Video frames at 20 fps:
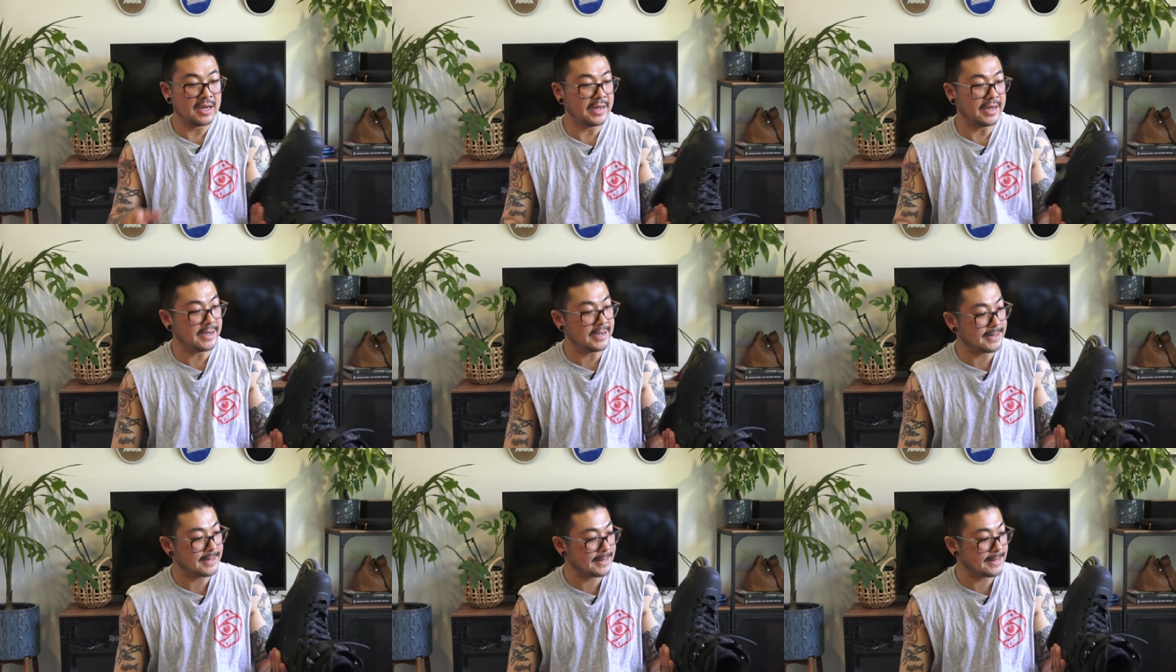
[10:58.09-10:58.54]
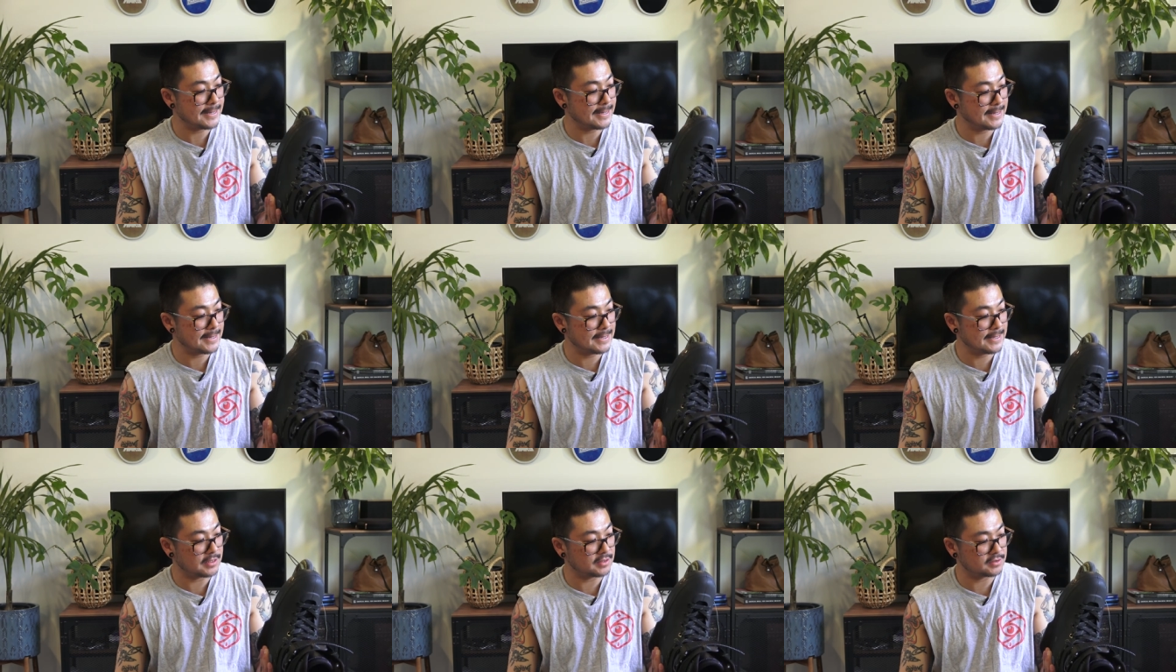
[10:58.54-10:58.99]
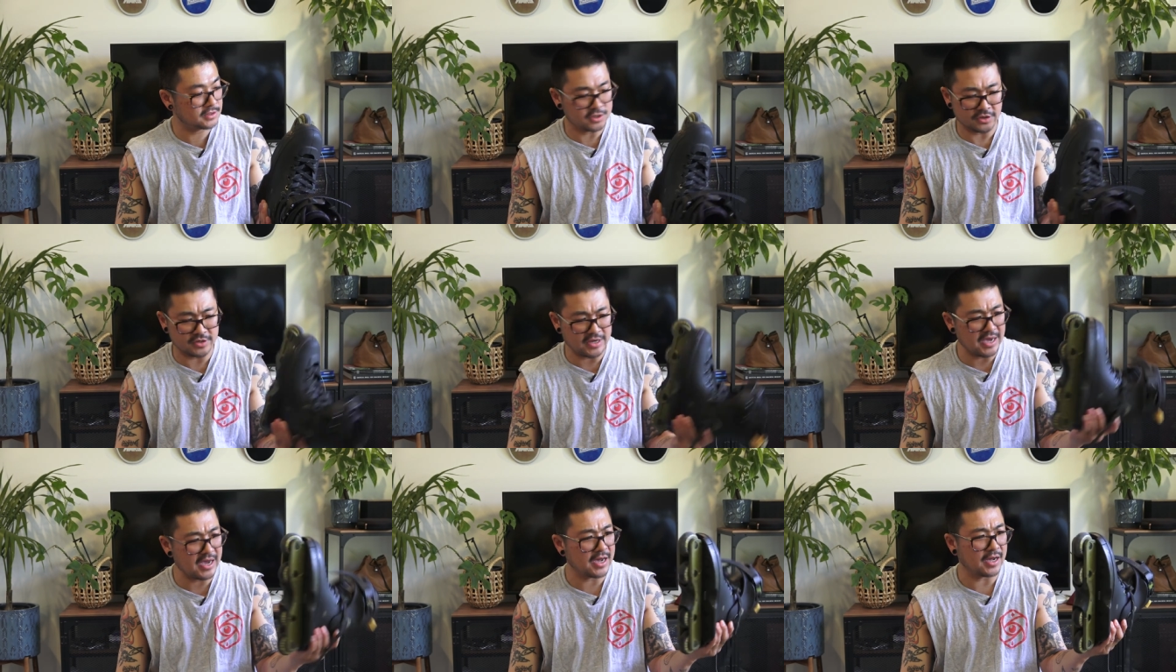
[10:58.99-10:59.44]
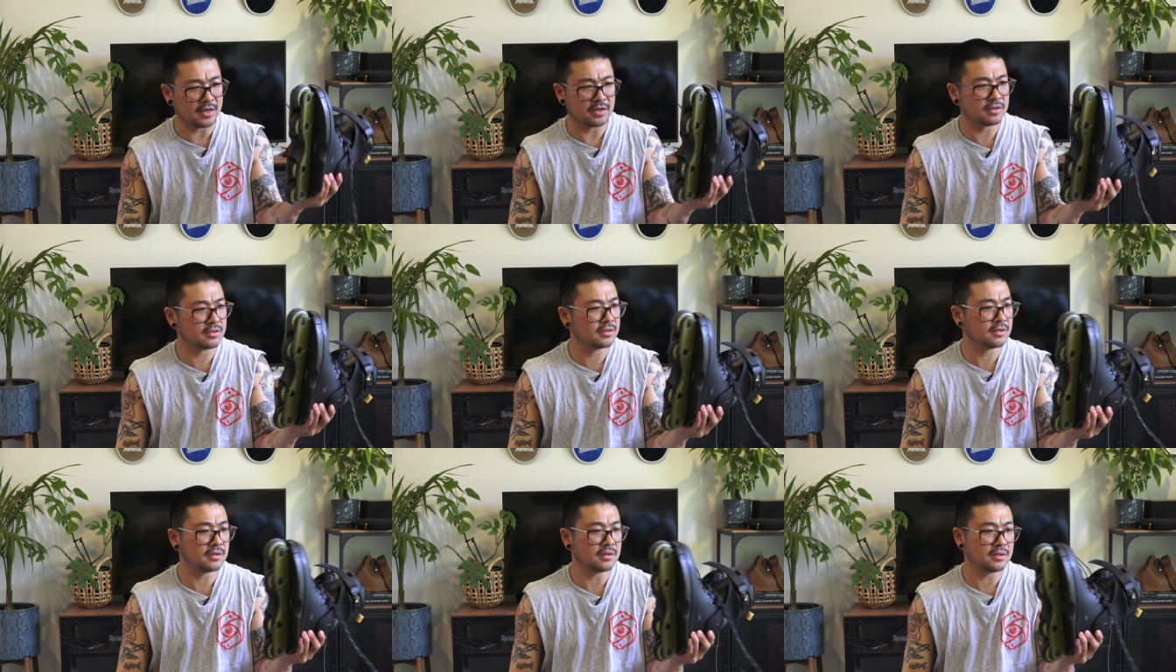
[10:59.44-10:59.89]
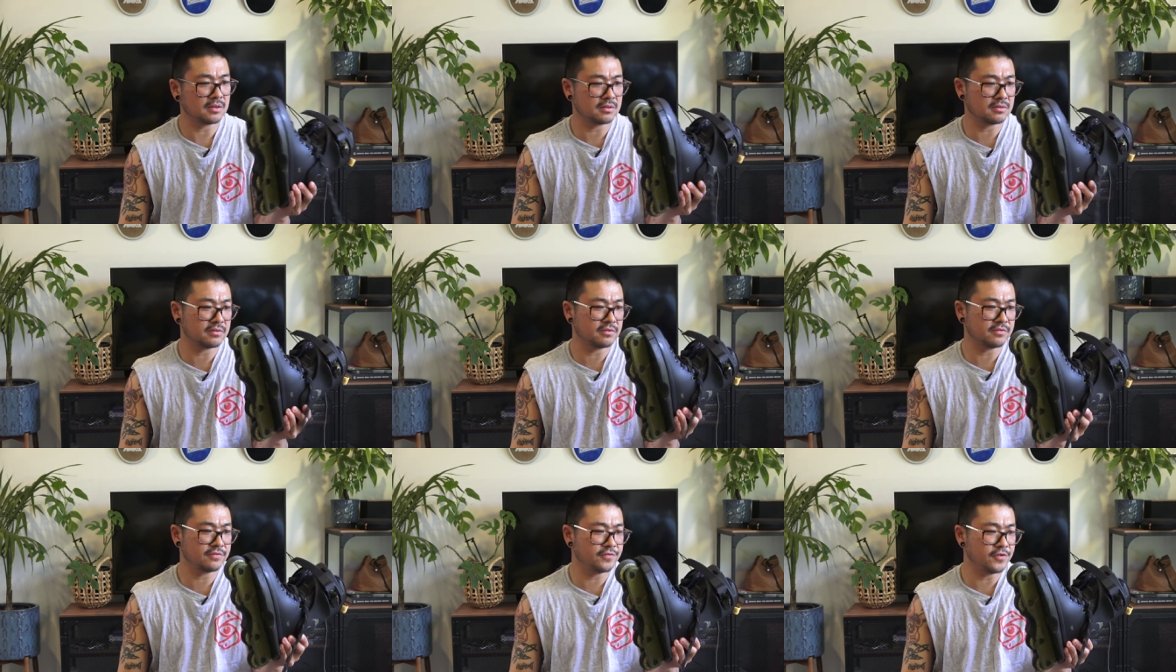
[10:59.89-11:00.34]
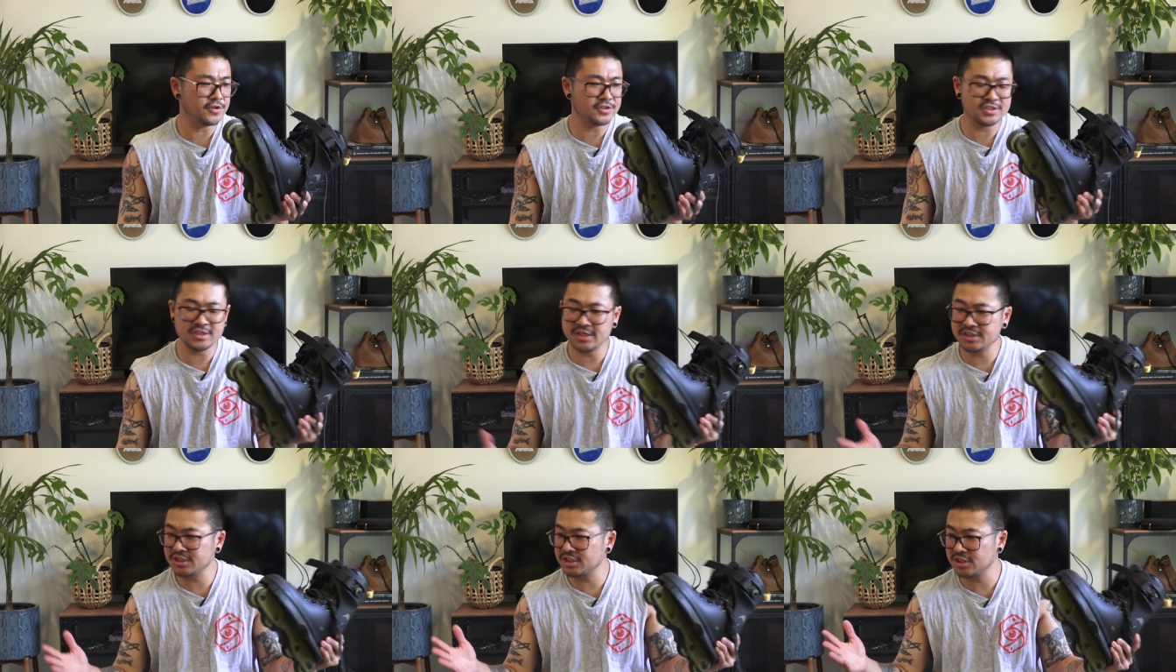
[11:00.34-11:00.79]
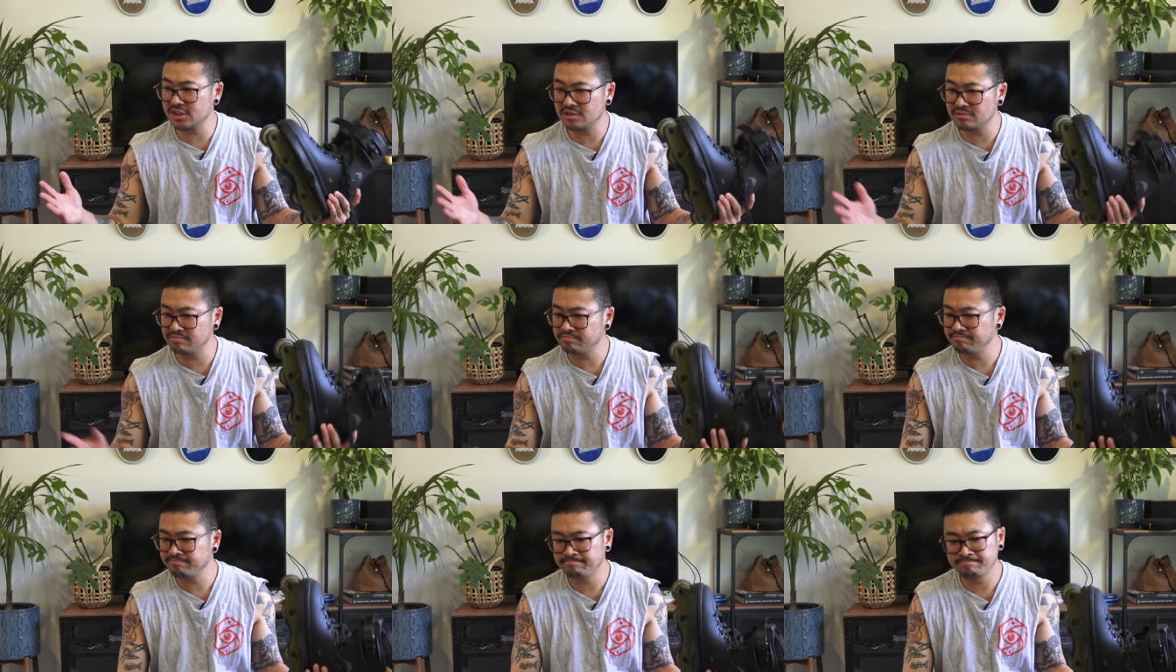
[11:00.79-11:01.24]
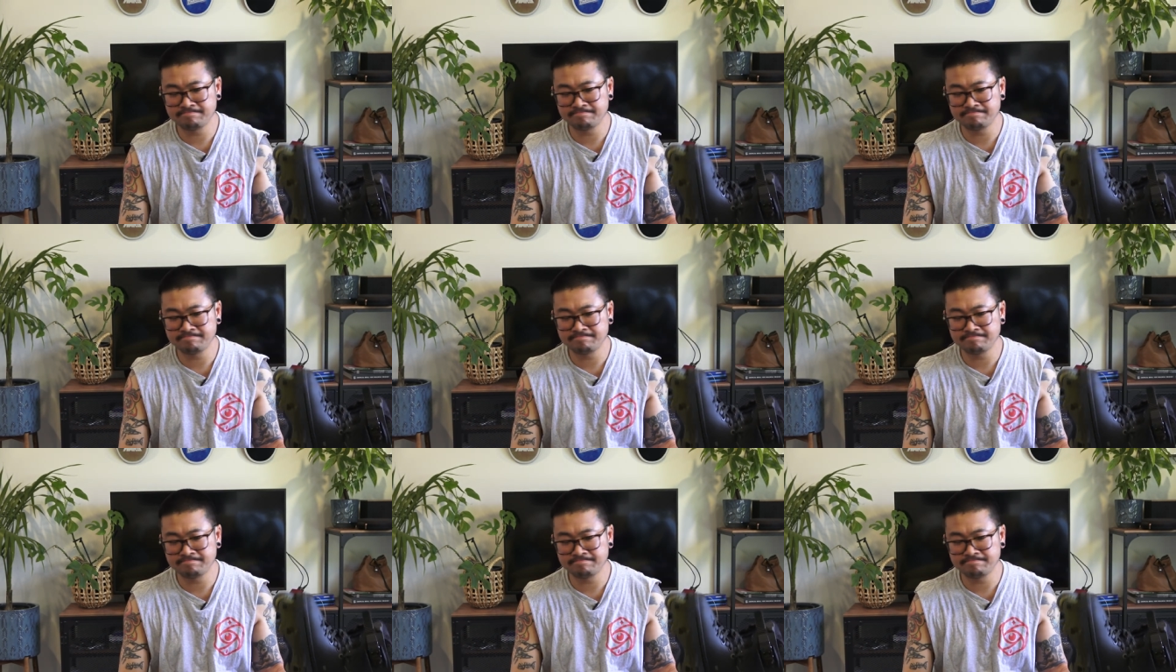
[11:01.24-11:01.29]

Uh, so yeah, first session,